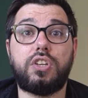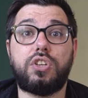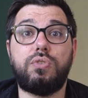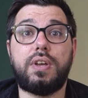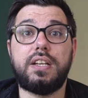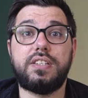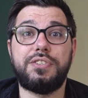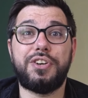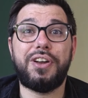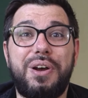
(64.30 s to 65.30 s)
you guys
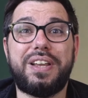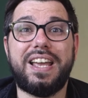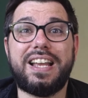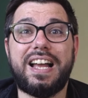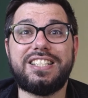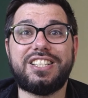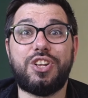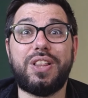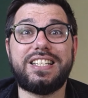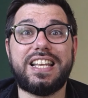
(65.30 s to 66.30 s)
enjoy. Okay guys, so
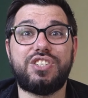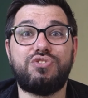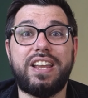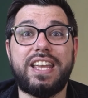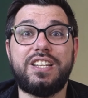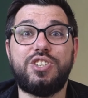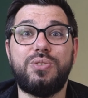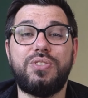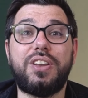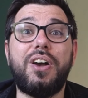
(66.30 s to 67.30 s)
let's get straight
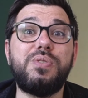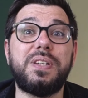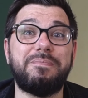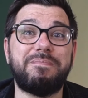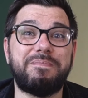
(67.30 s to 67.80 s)
into the coding.